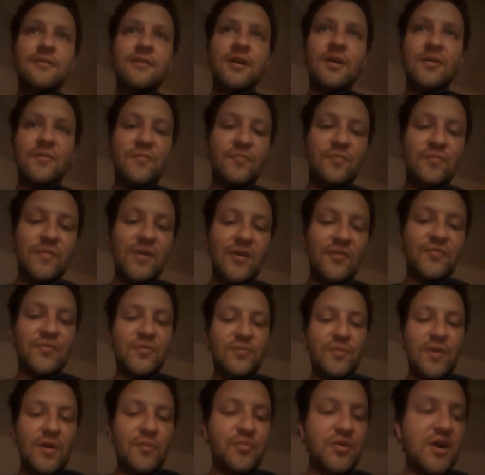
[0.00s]
A, a,
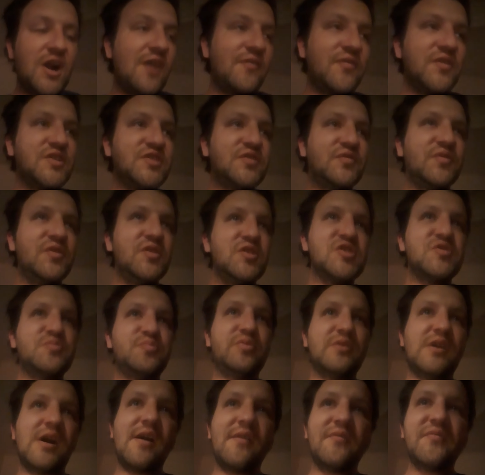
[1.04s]
a prophet's first
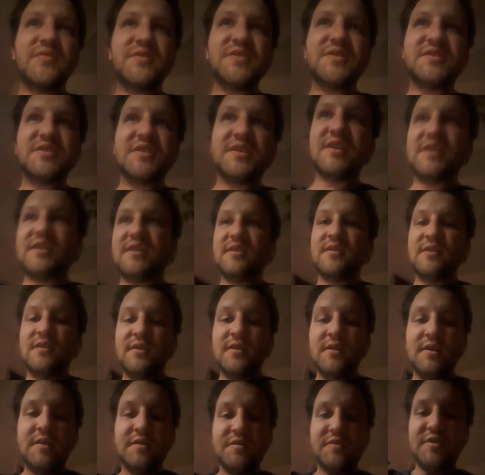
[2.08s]
prophecy
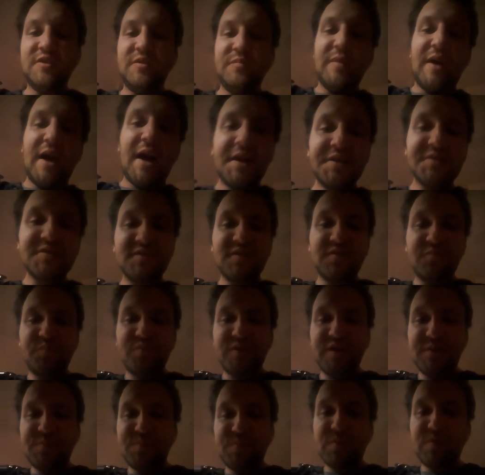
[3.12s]
to the mass of the
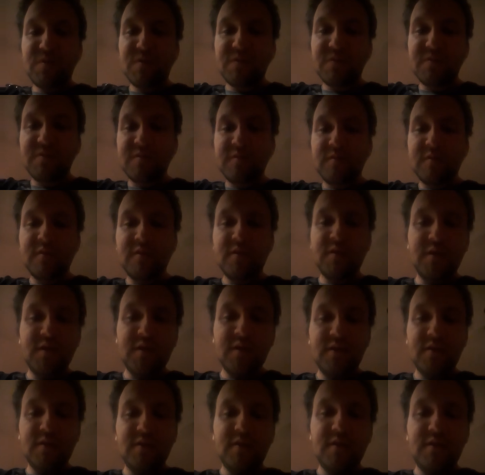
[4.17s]
people
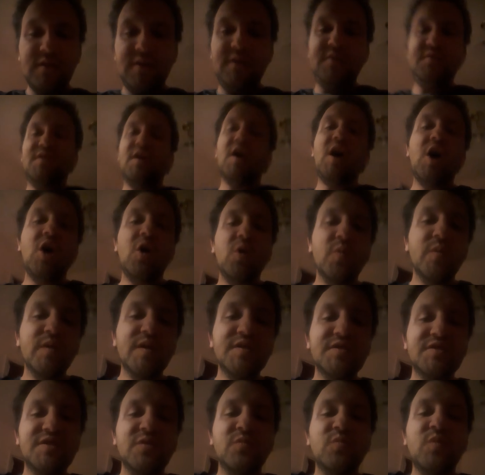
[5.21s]
is
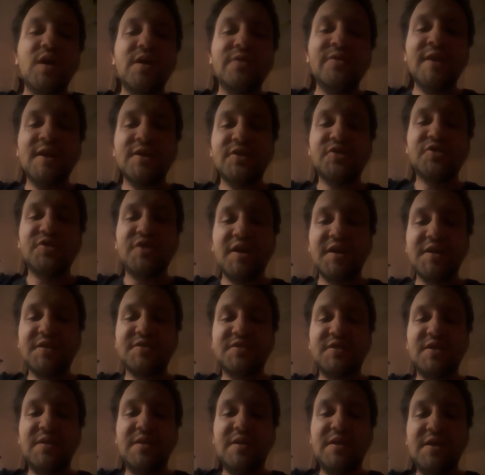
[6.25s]
always the one that shakes
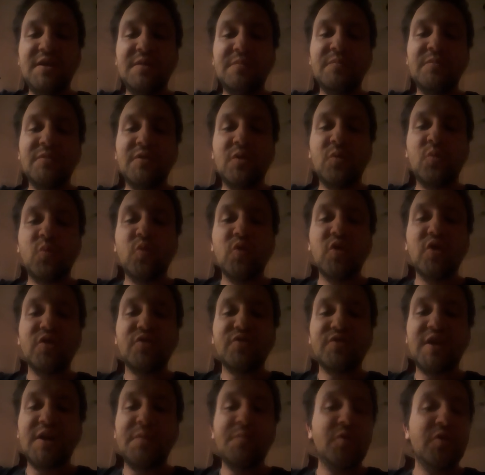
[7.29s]
the him the
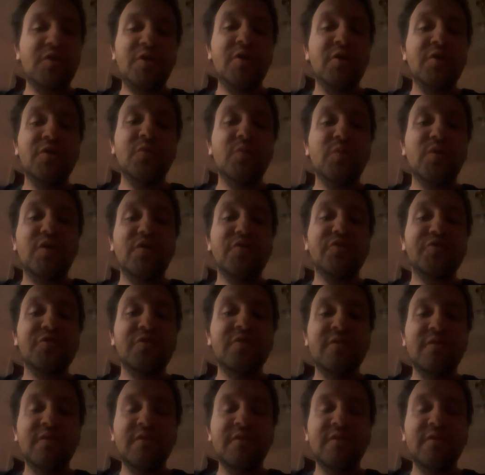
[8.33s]
worst, him or her the worst.